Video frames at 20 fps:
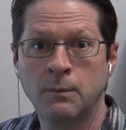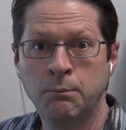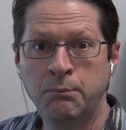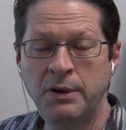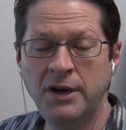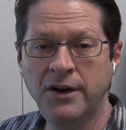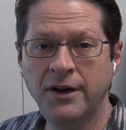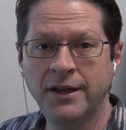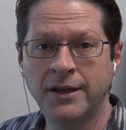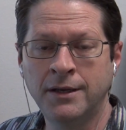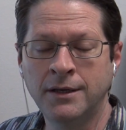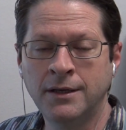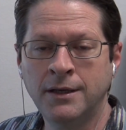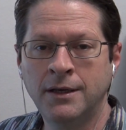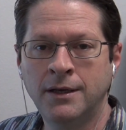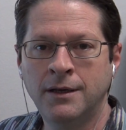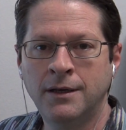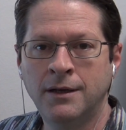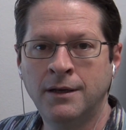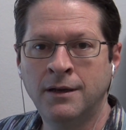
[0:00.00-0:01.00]
Period.
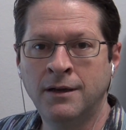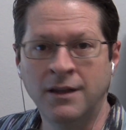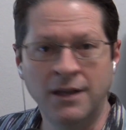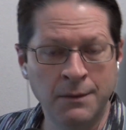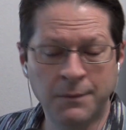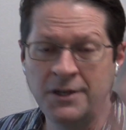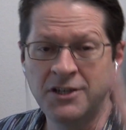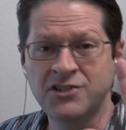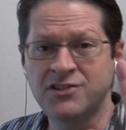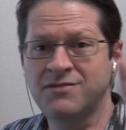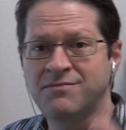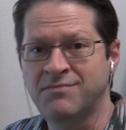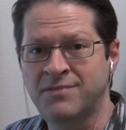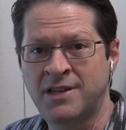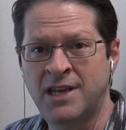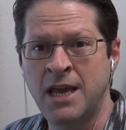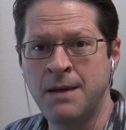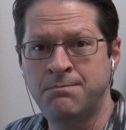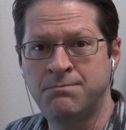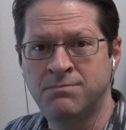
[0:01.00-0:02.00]
And then we just
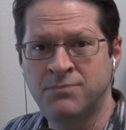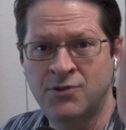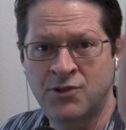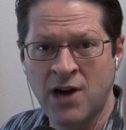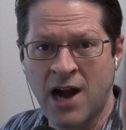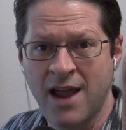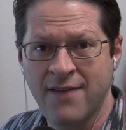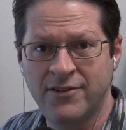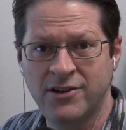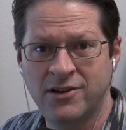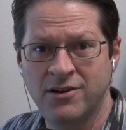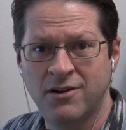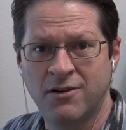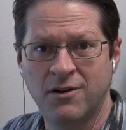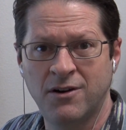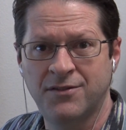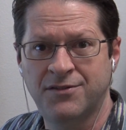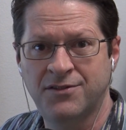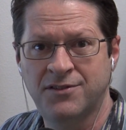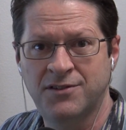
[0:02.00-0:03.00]
keep driving north